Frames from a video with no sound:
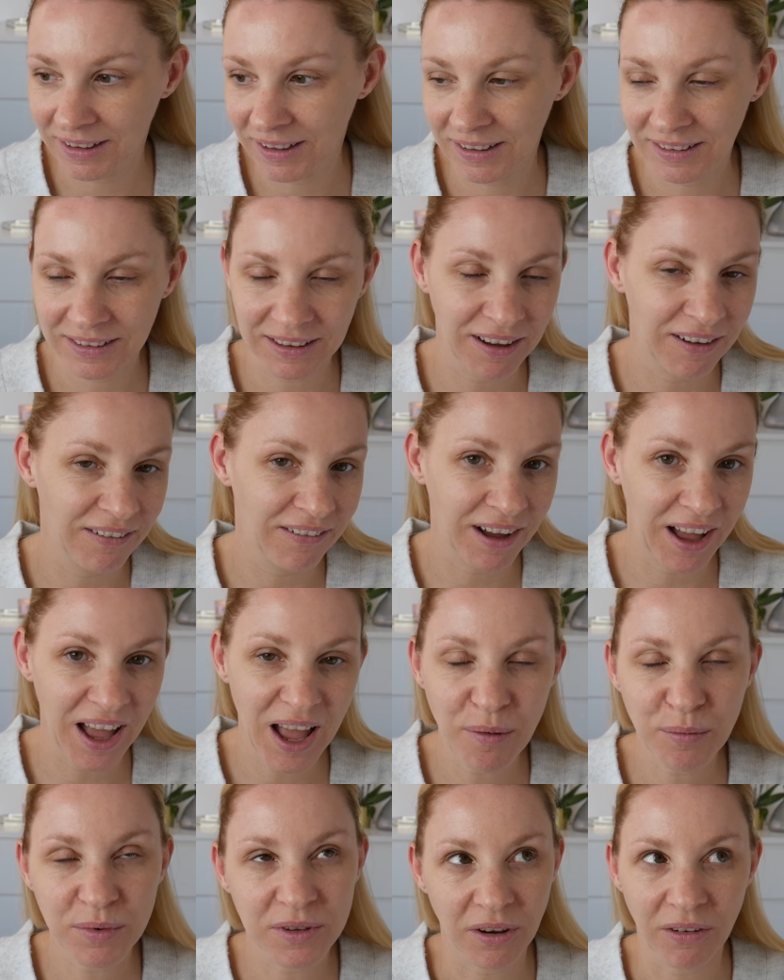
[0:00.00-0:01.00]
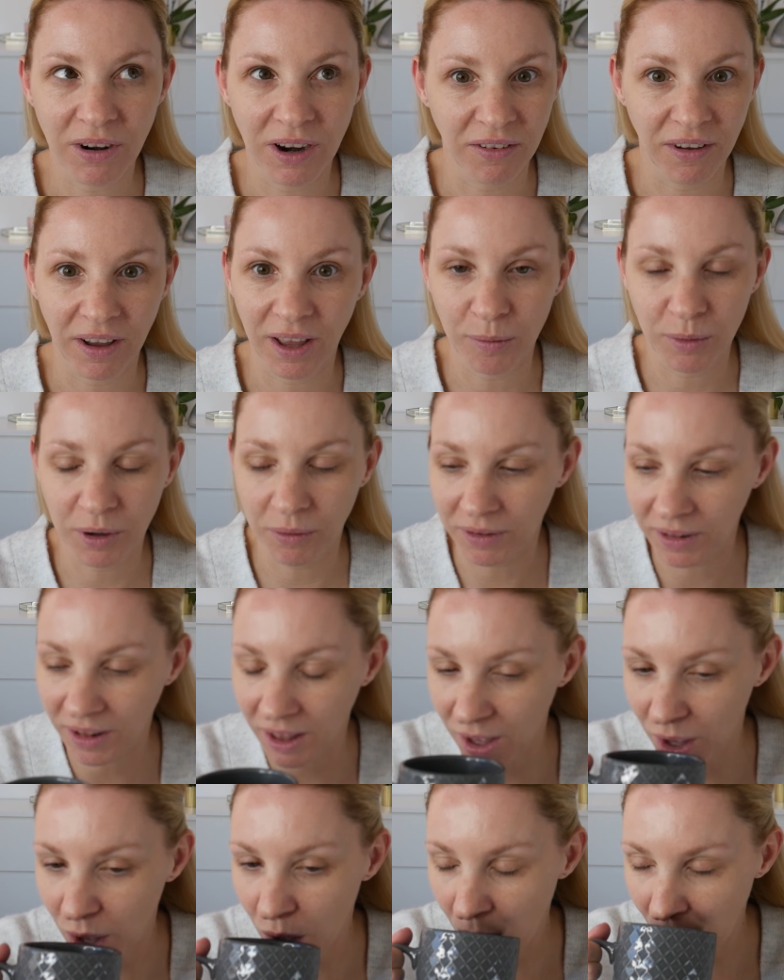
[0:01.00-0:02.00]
So I am sorry if I keep doing that.